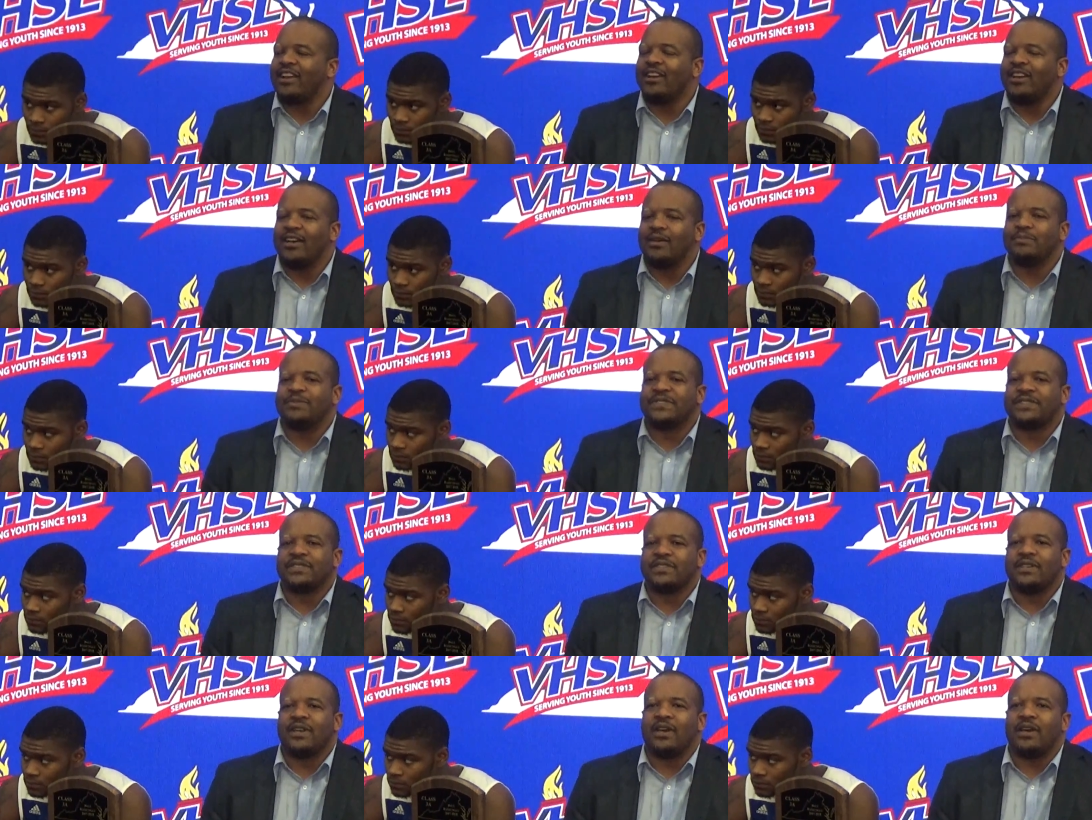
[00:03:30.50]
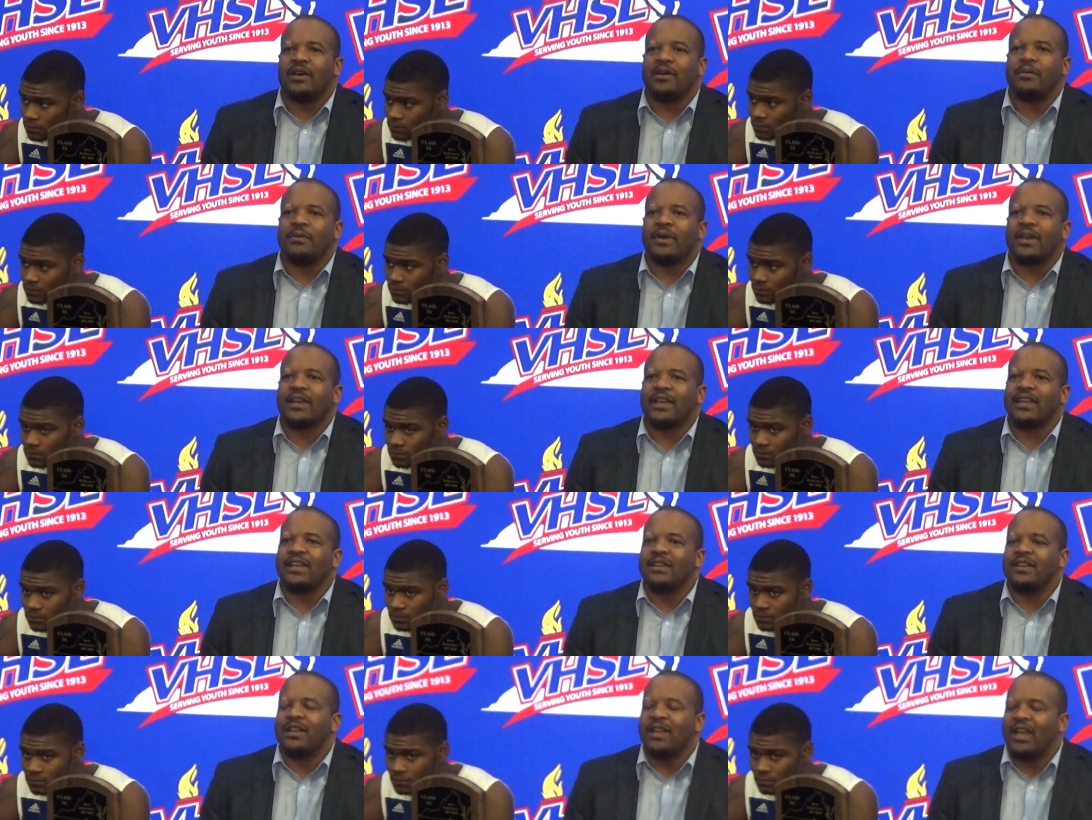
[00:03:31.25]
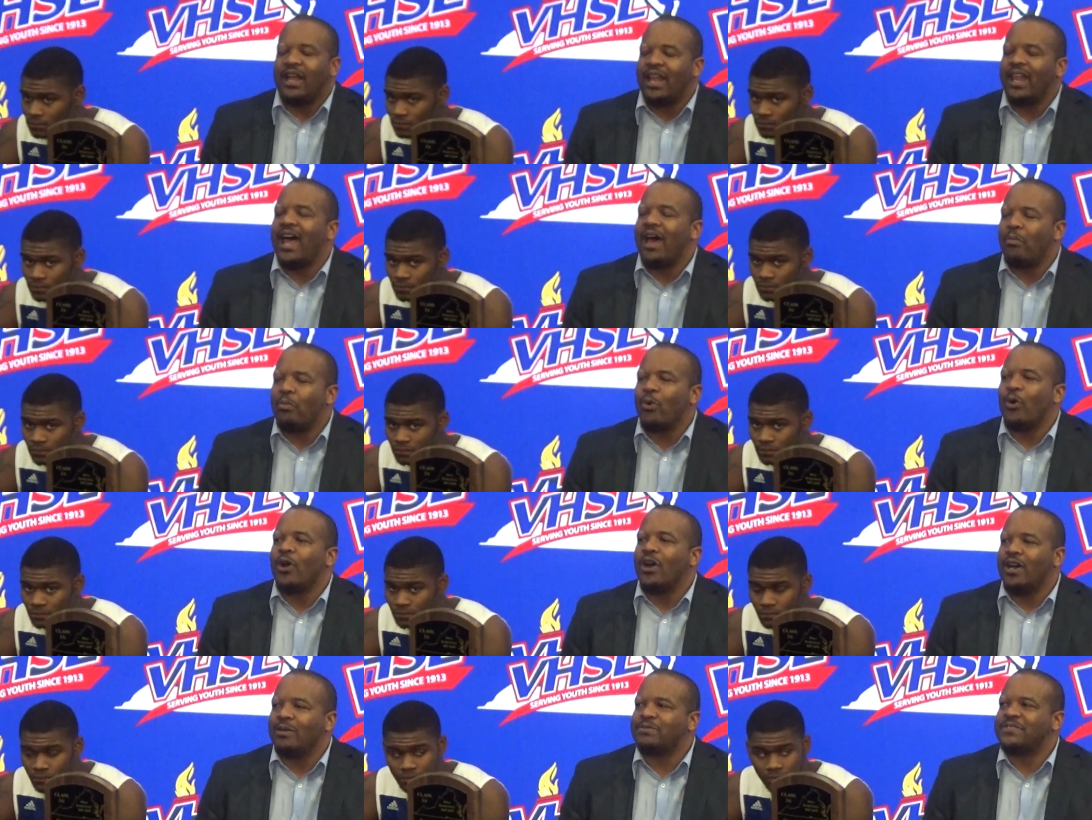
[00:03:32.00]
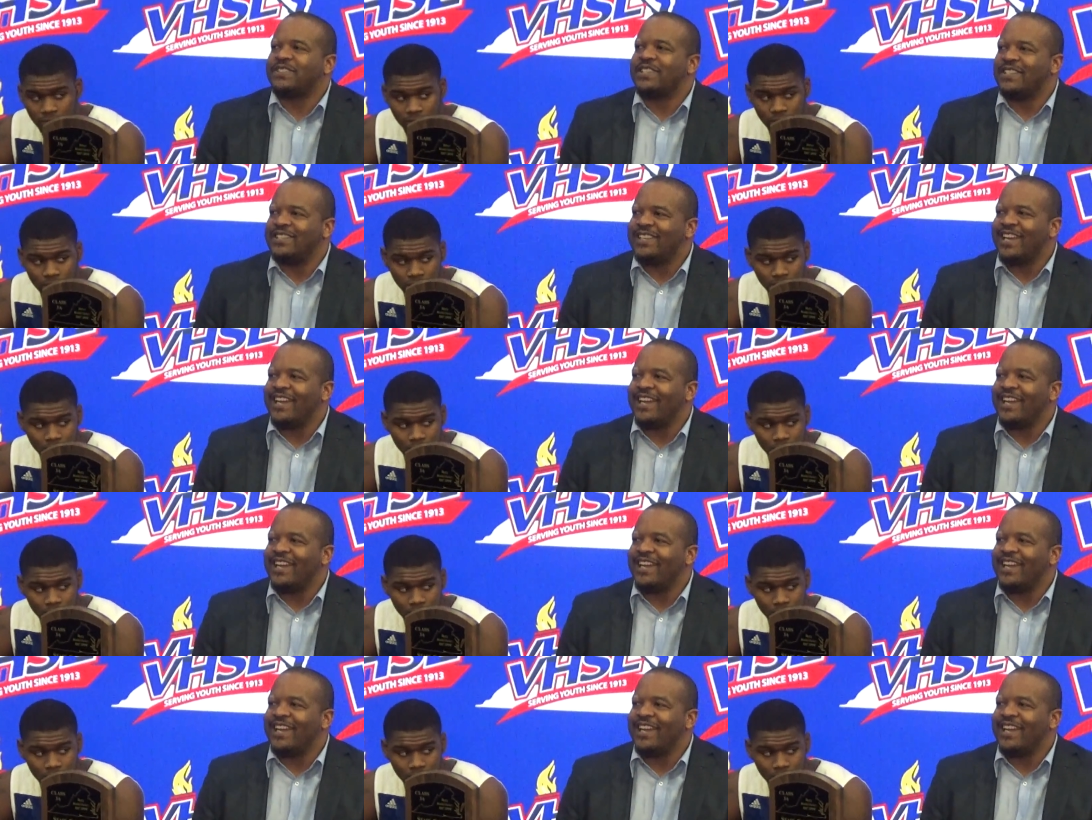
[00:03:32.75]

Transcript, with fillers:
Speaker 1: of ups, um, a lot more ups than